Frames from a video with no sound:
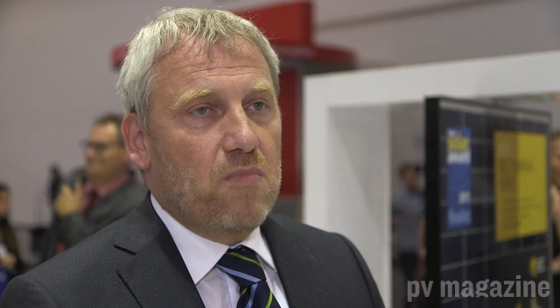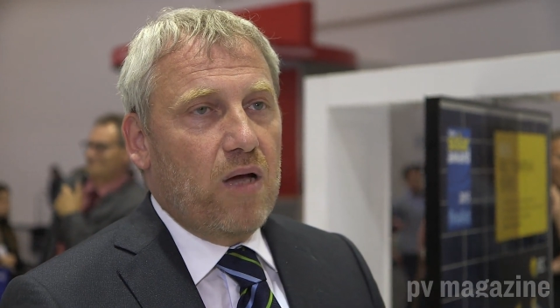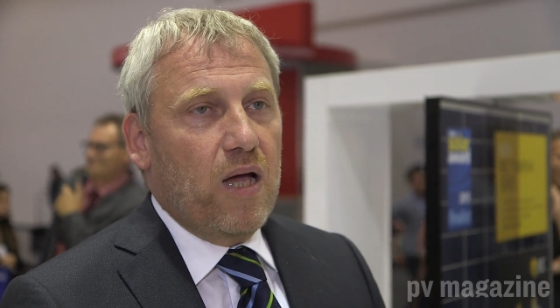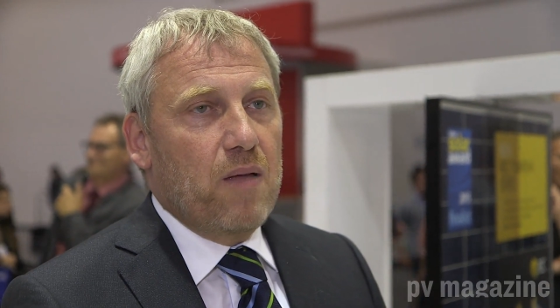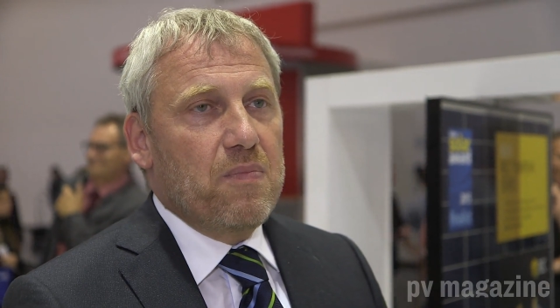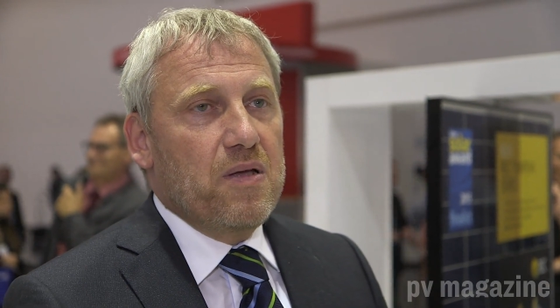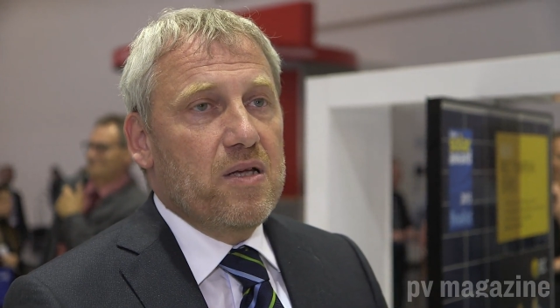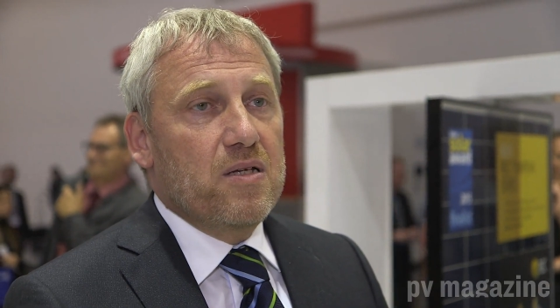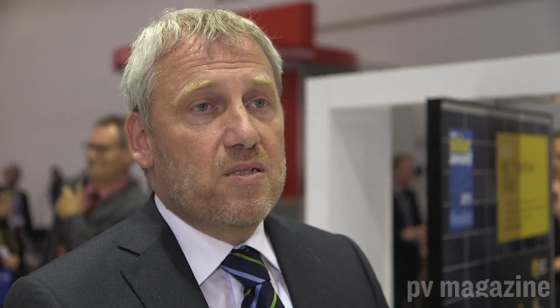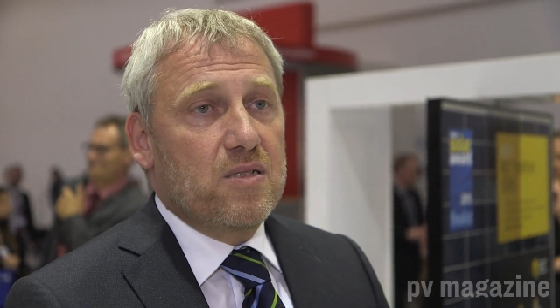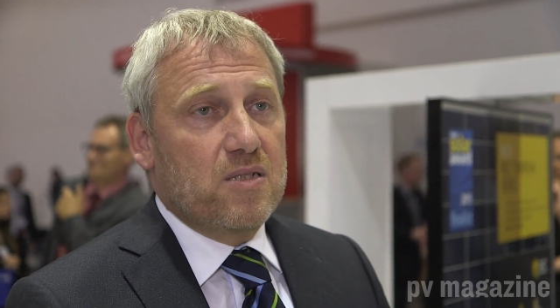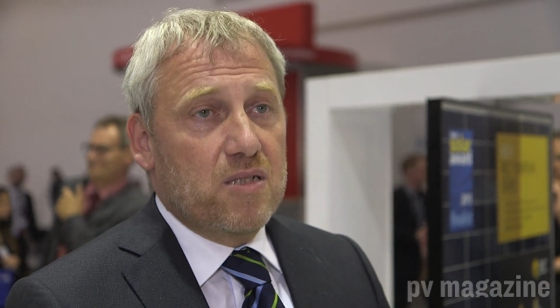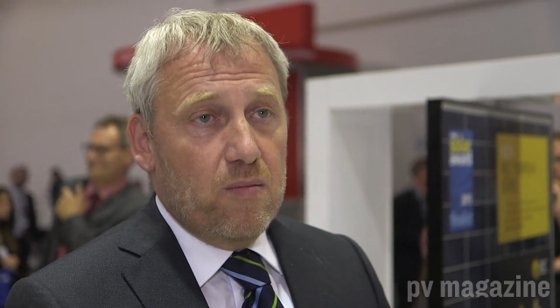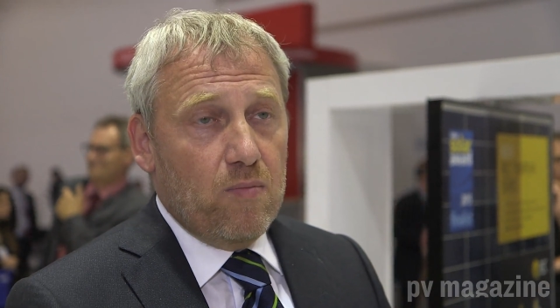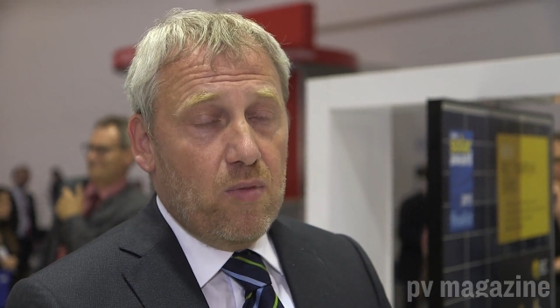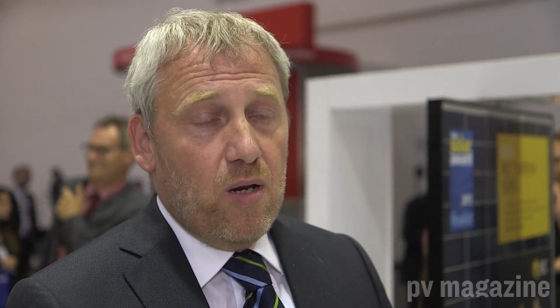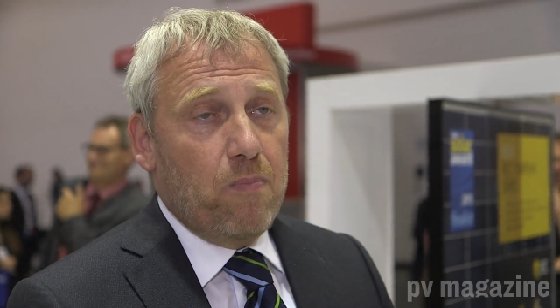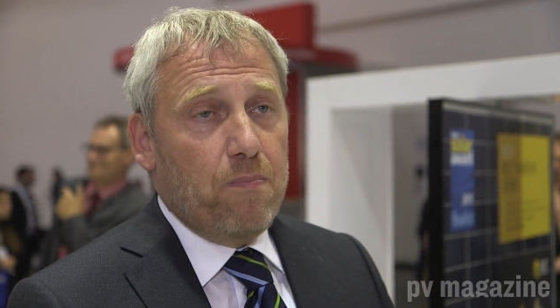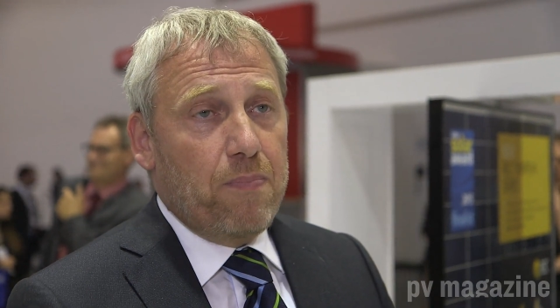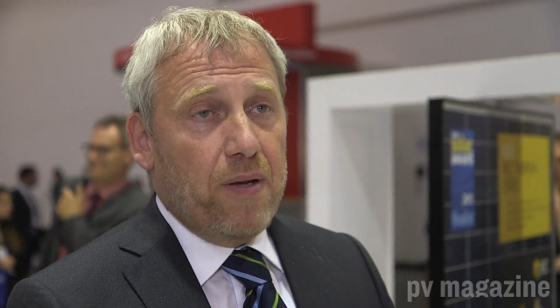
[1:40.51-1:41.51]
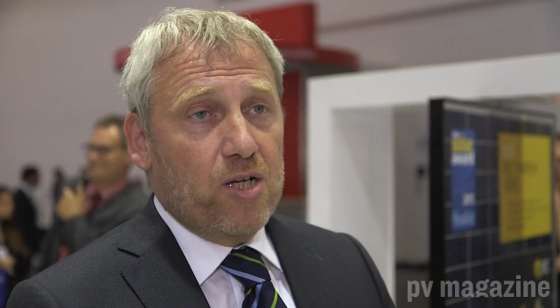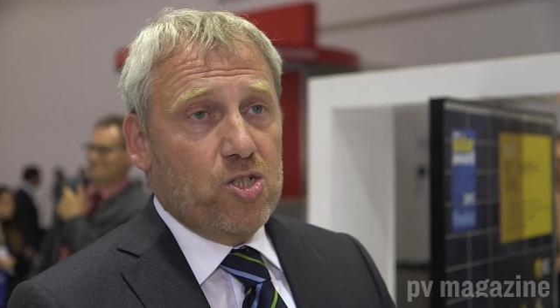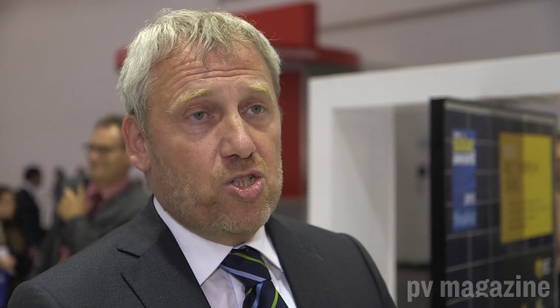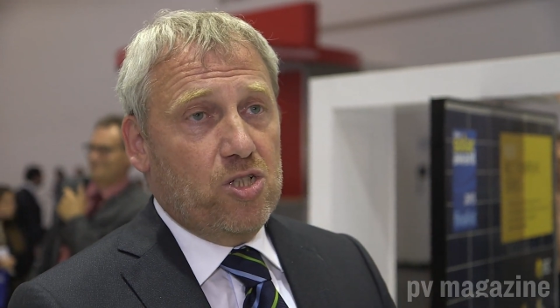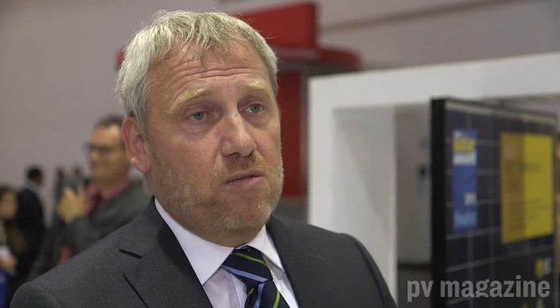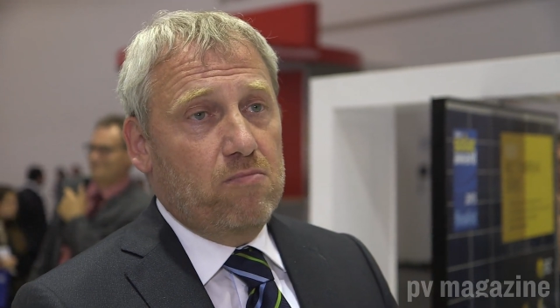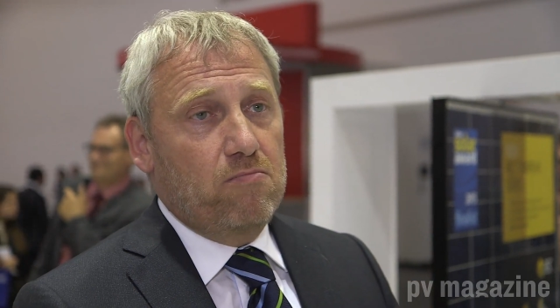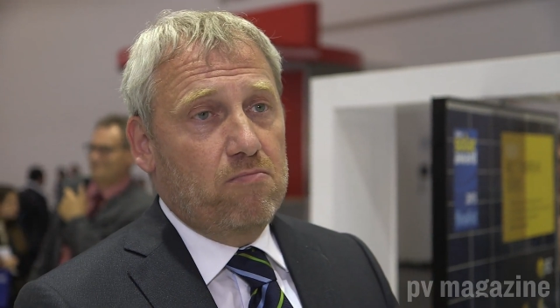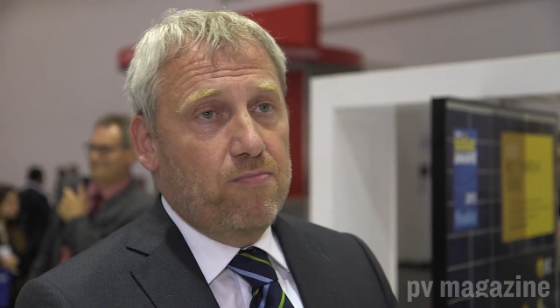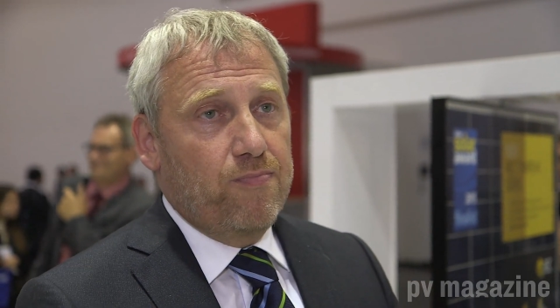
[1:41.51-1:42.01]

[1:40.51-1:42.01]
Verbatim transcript: might be a similar picture.